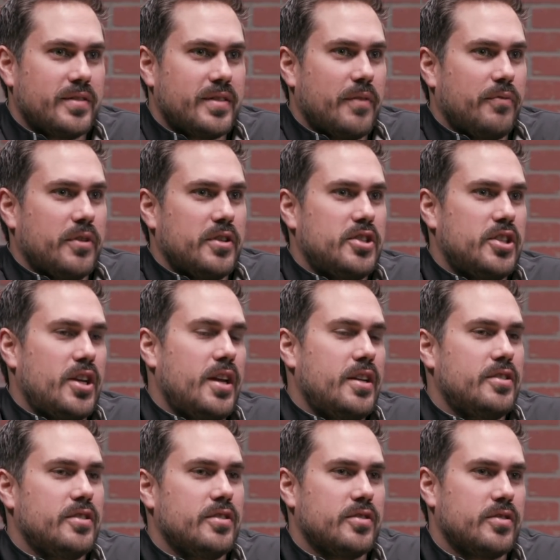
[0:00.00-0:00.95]
It definitely
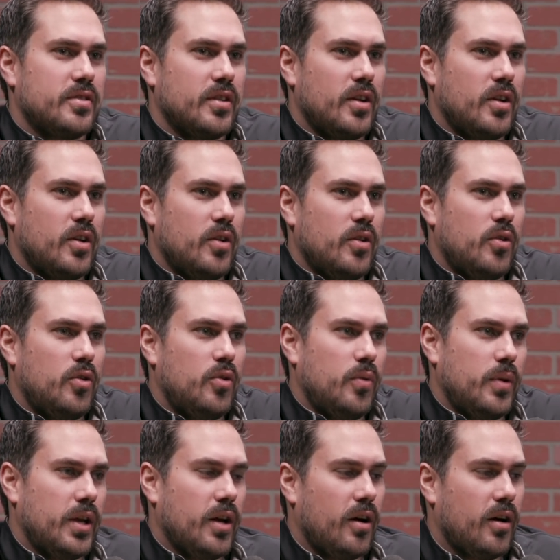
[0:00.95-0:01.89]
changes who
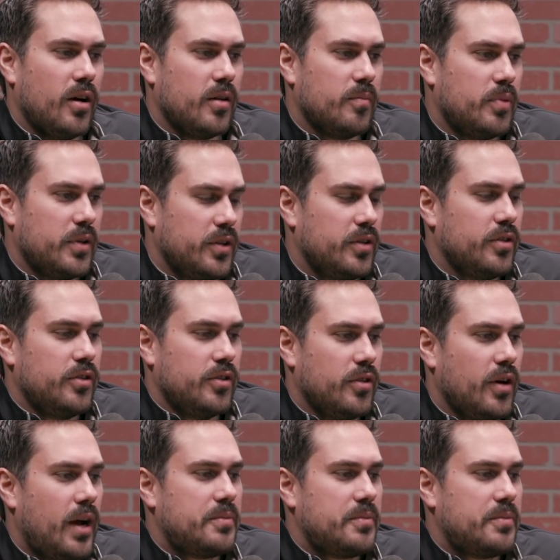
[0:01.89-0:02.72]
we are. But you're